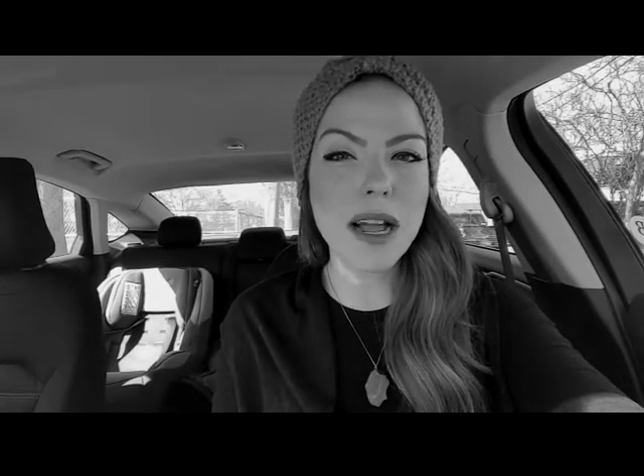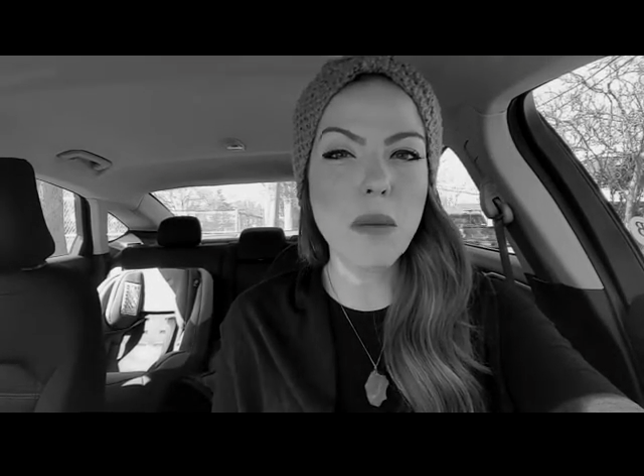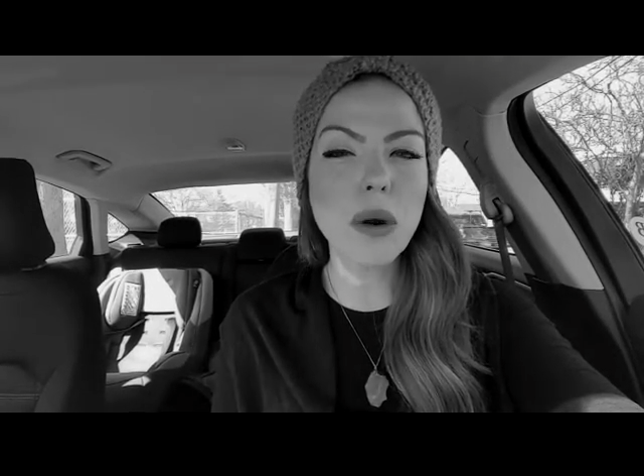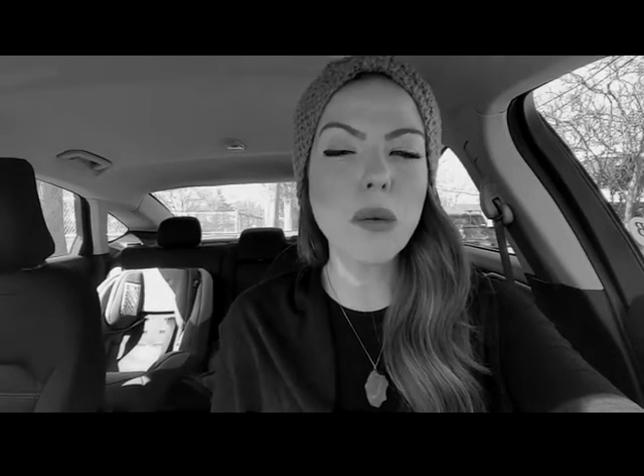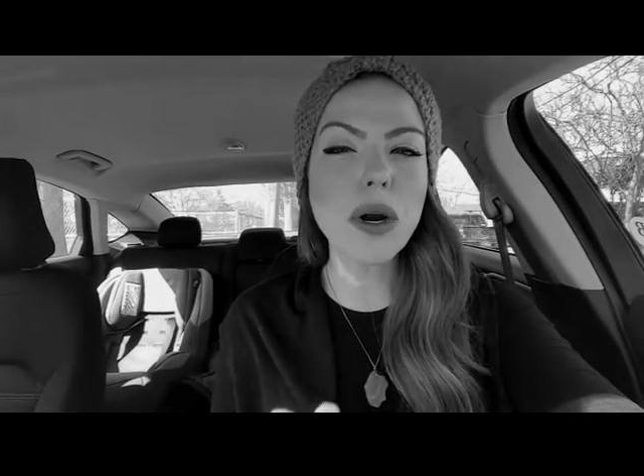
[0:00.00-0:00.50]
Now,
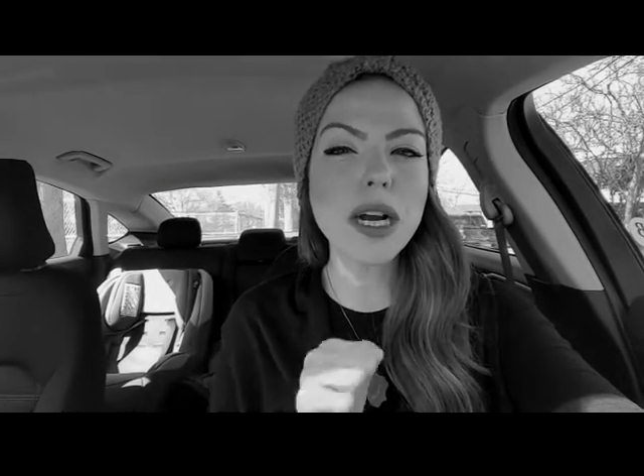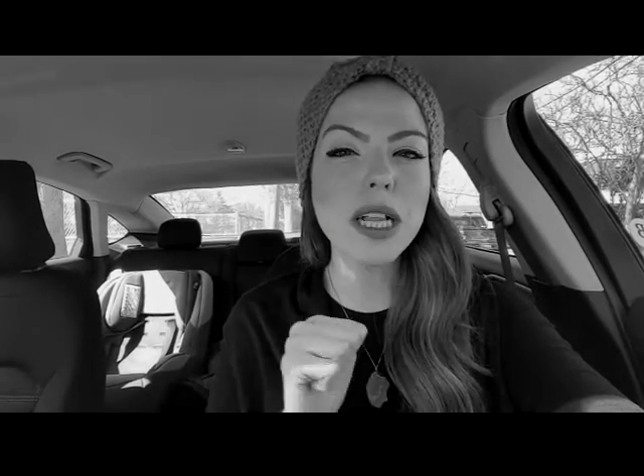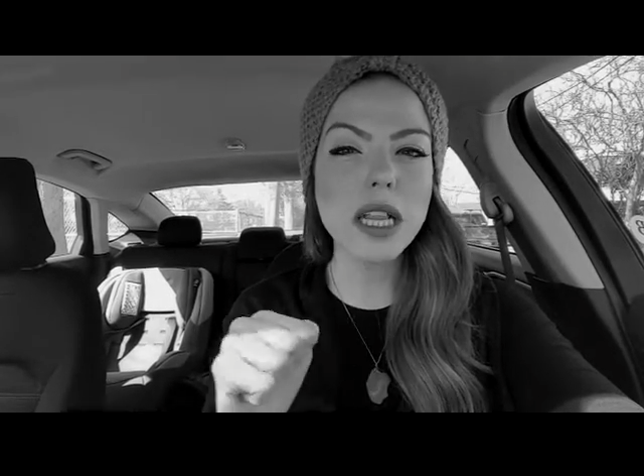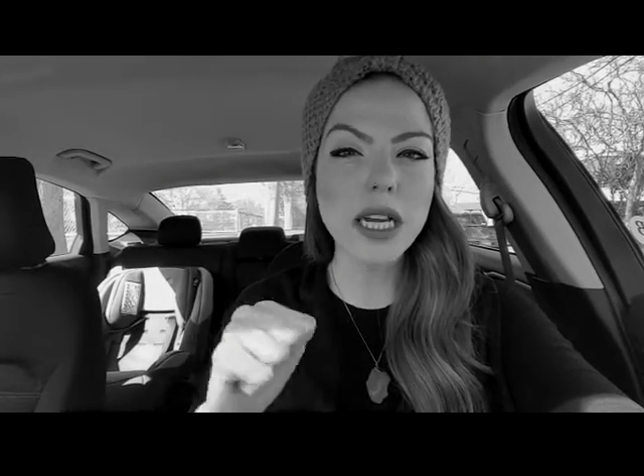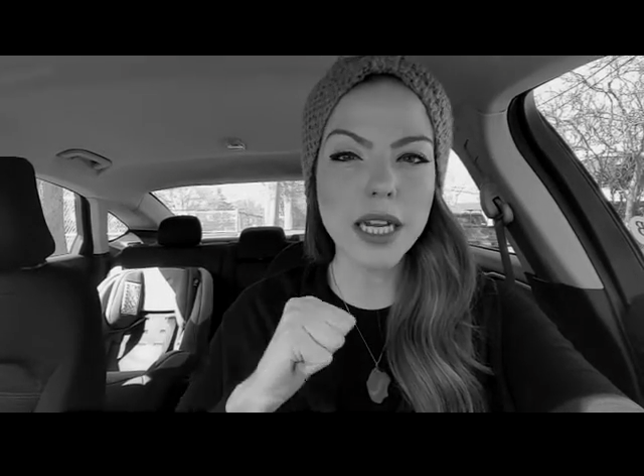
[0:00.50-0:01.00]
when we're
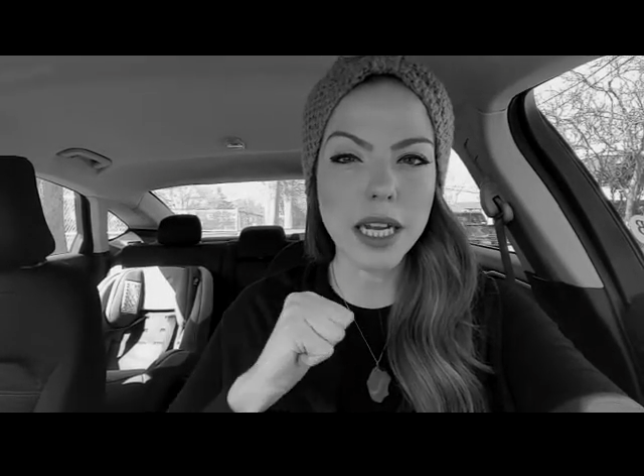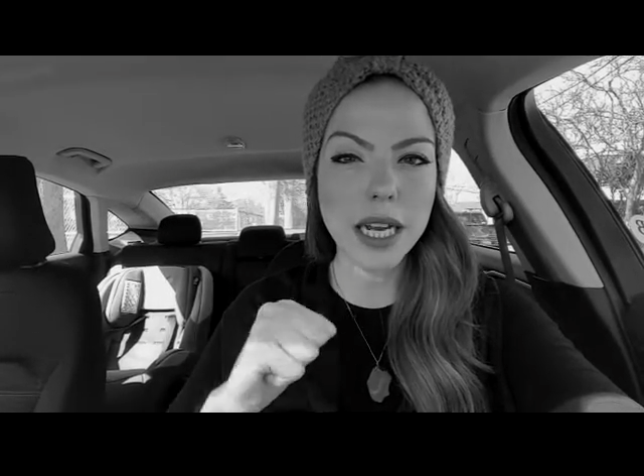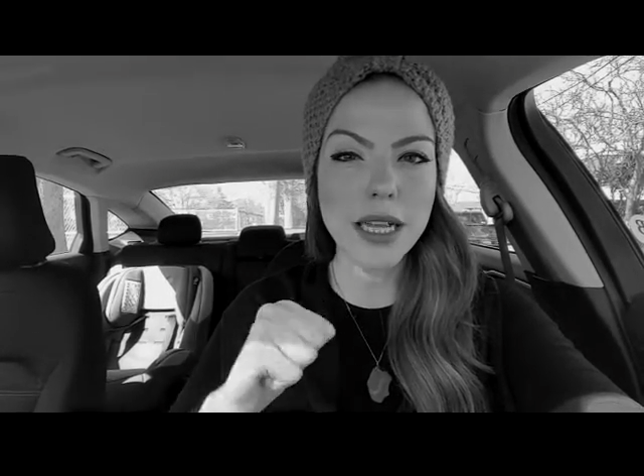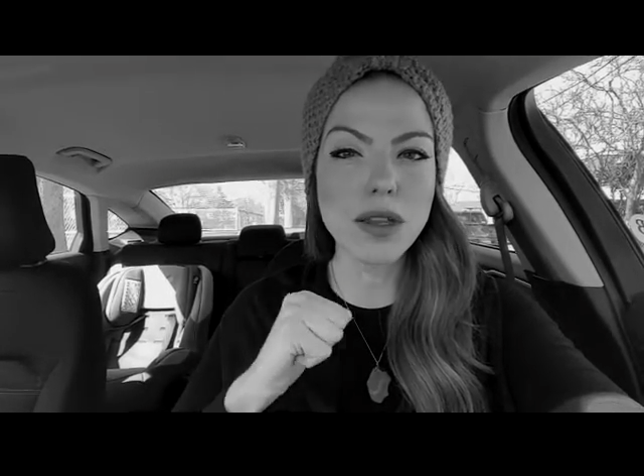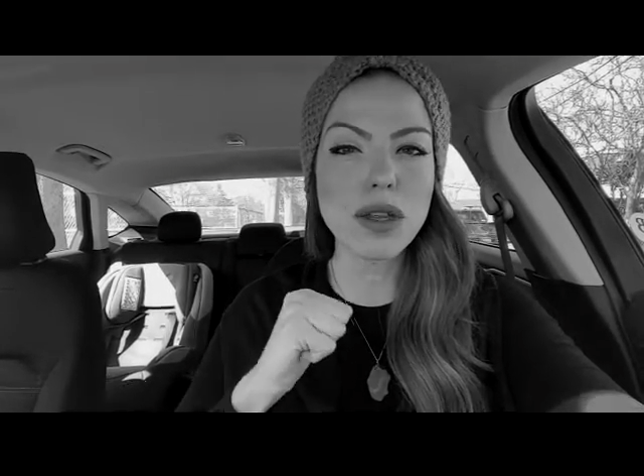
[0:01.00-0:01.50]

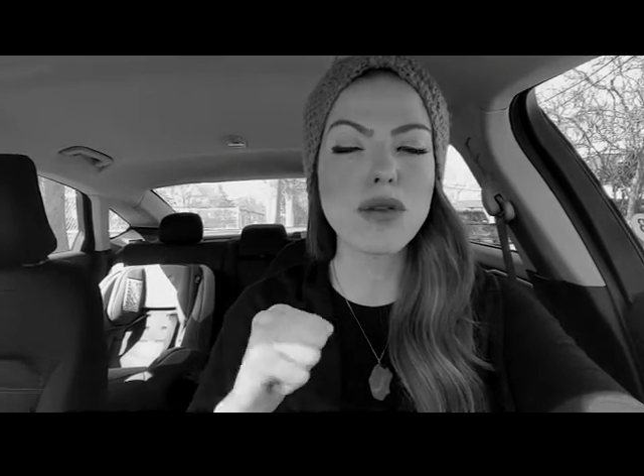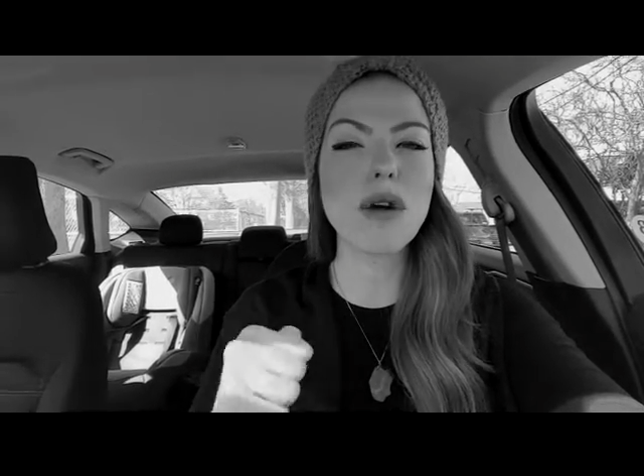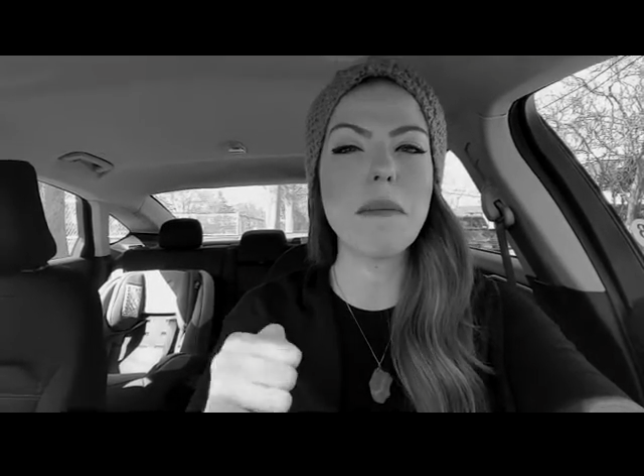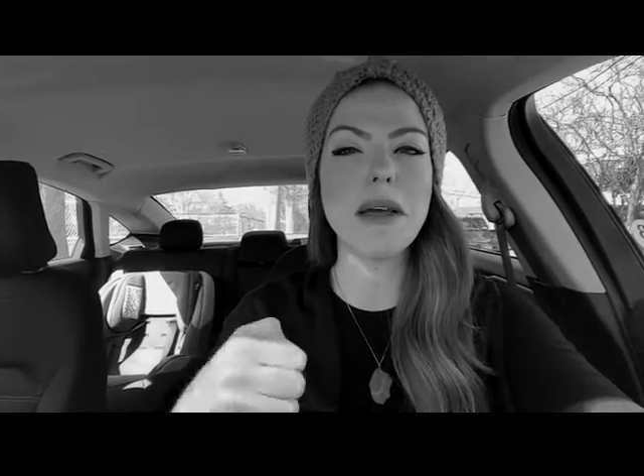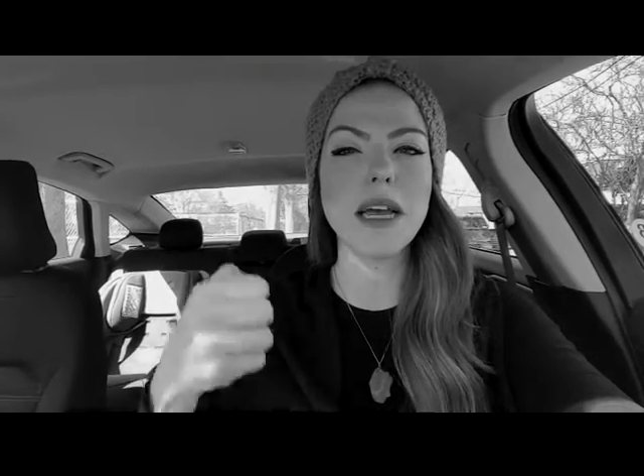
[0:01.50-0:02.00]
cleaning and
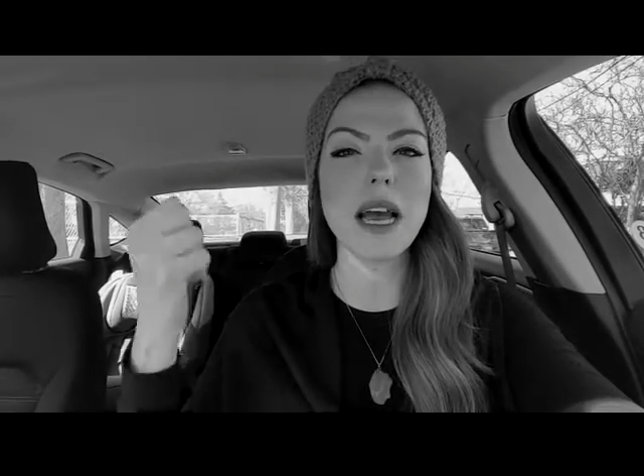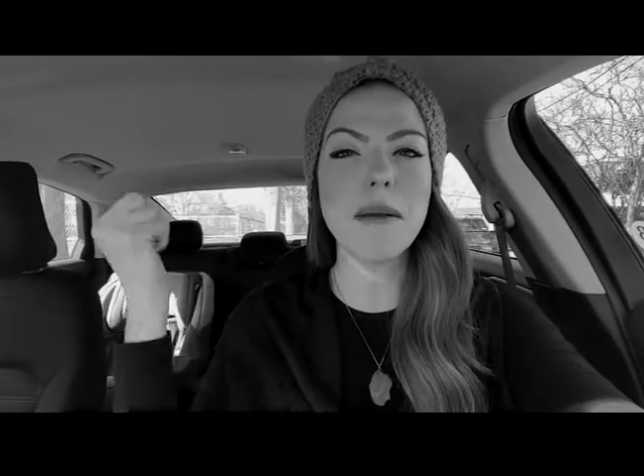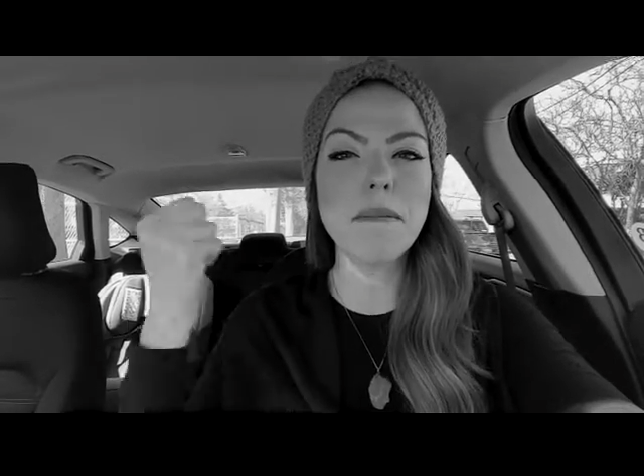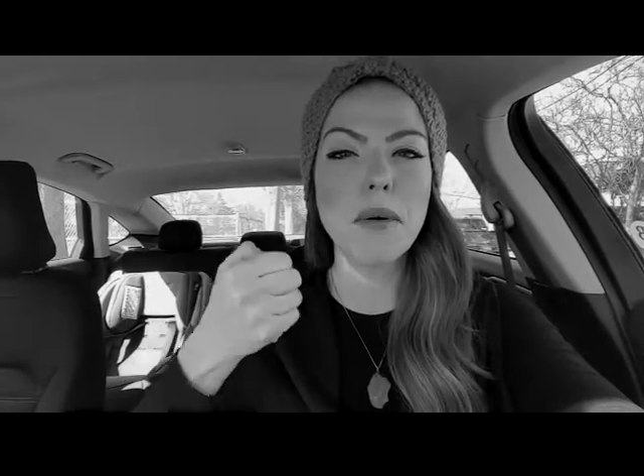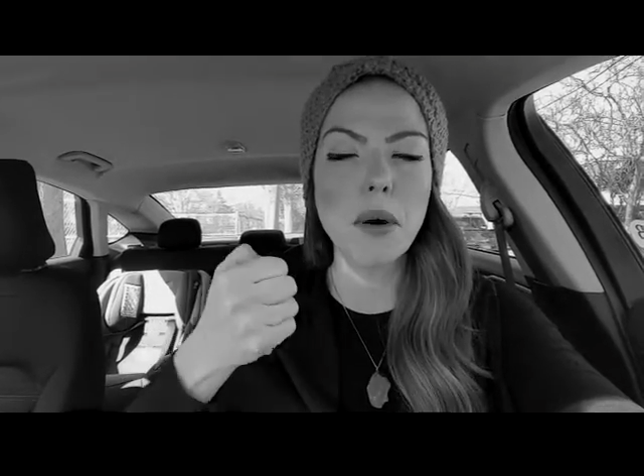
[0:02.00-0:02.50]
scrubbing
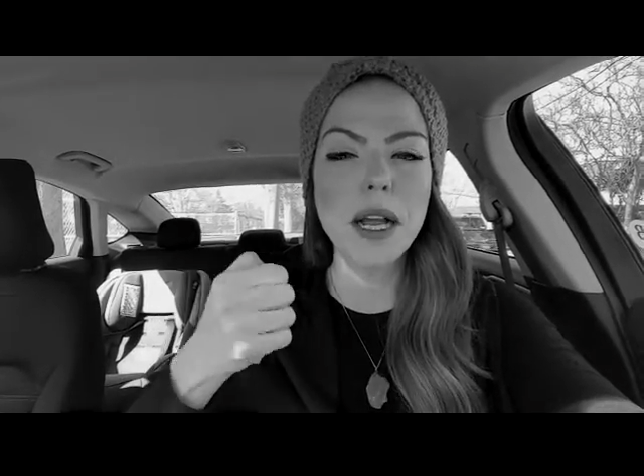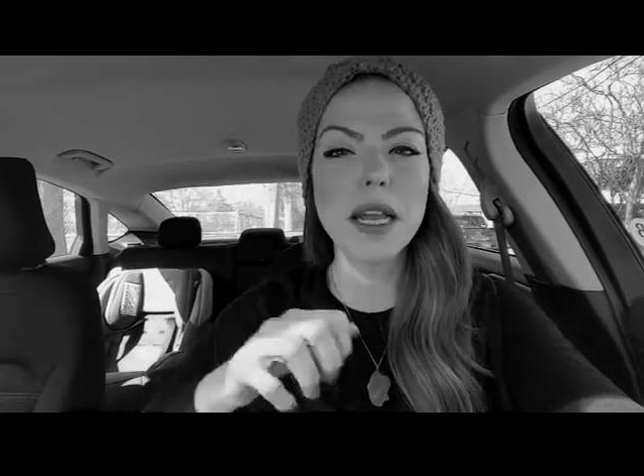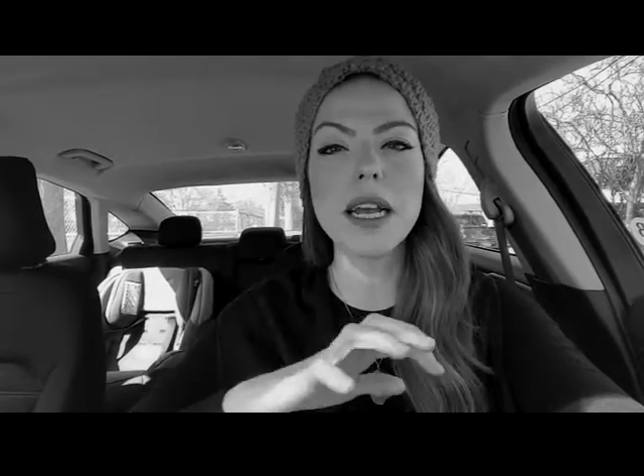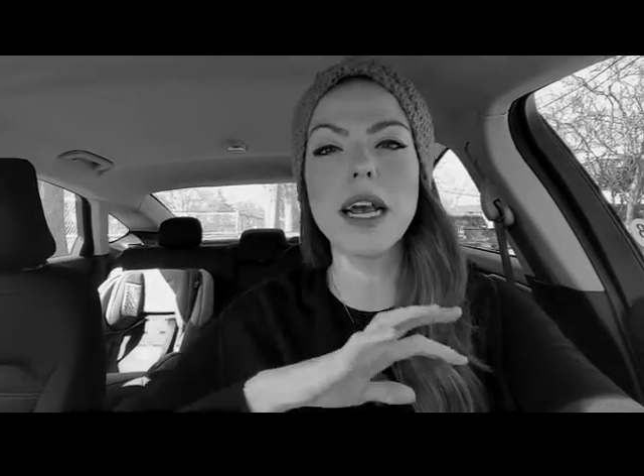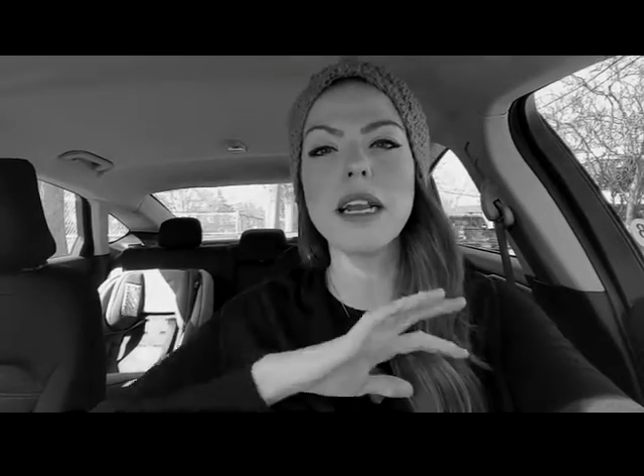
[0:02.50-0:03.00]
and
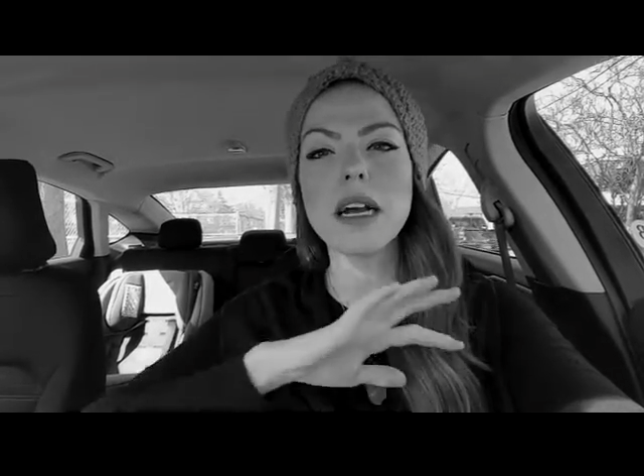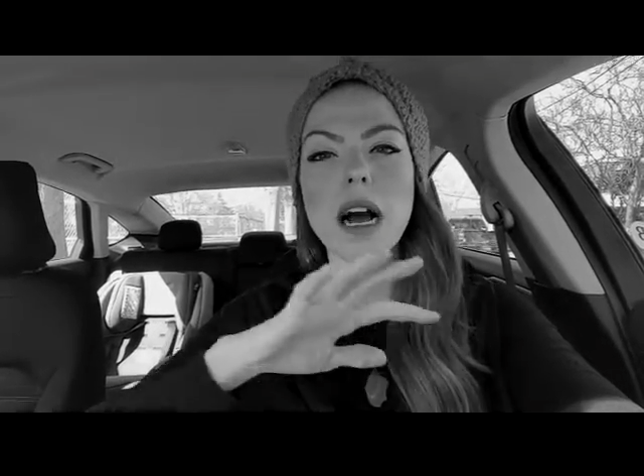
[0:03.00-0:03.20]
boiling and